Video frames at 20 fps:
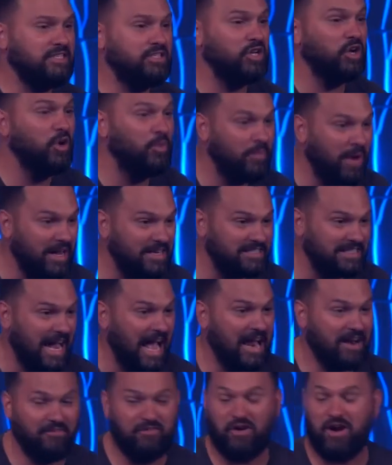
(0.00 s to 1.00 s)
too much
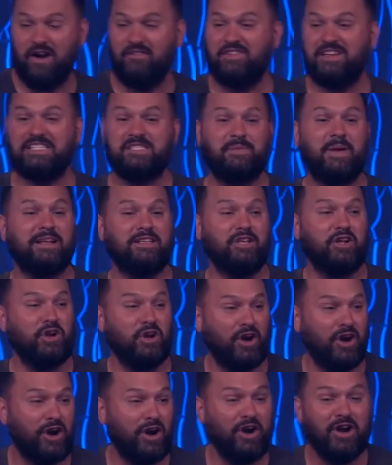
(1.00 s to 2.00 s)
out of her. I've expected
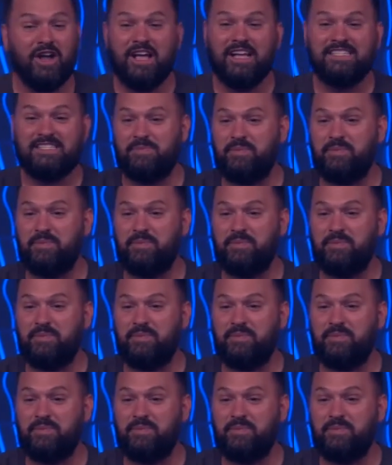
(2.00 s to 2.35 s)
her to